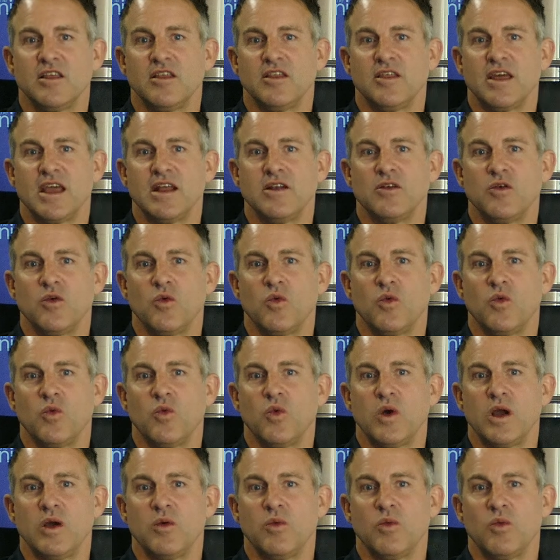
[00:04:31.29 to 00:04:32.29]
then
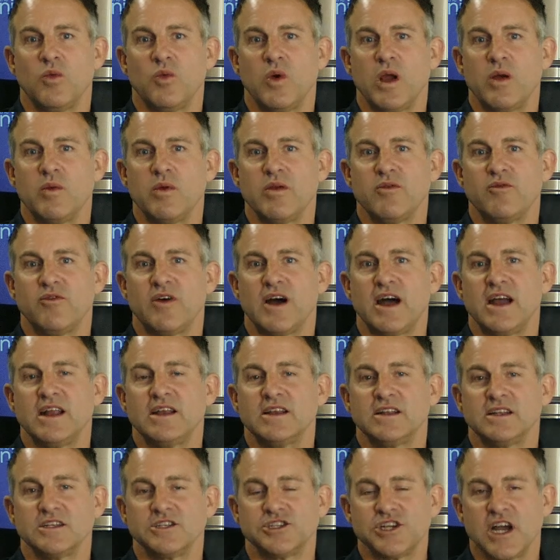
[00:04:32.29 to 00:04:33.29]
where we
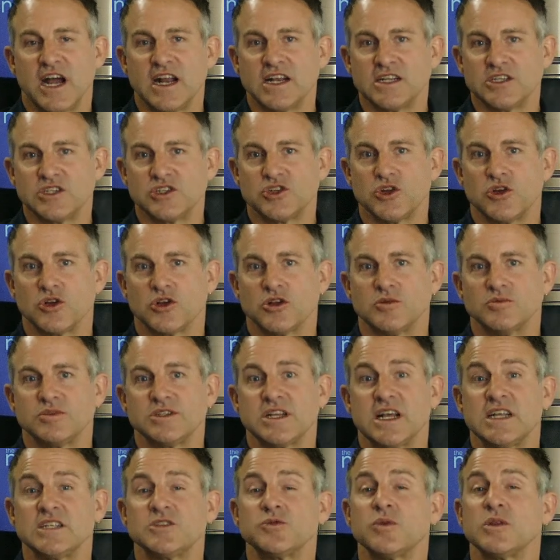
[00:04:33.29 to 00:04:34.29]
find China's
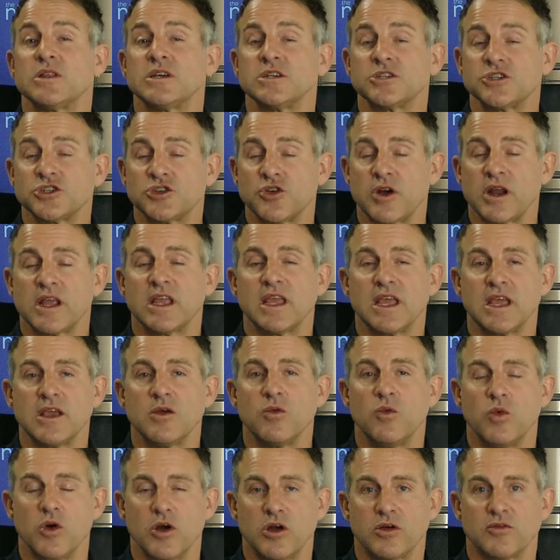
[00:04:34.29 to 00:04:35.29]
circumstance with a
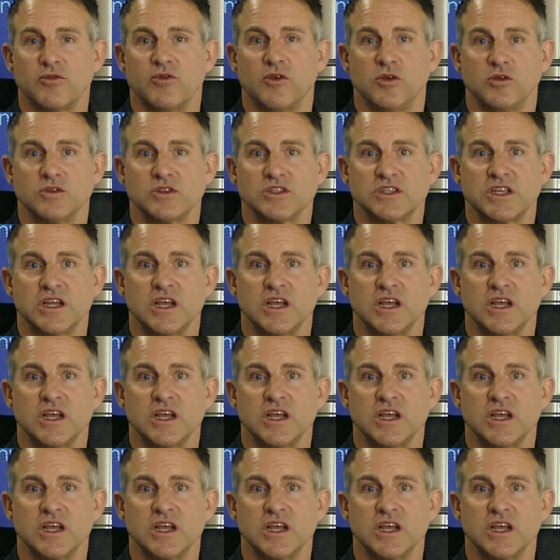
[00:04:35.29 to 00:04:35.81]
shrinking workforce.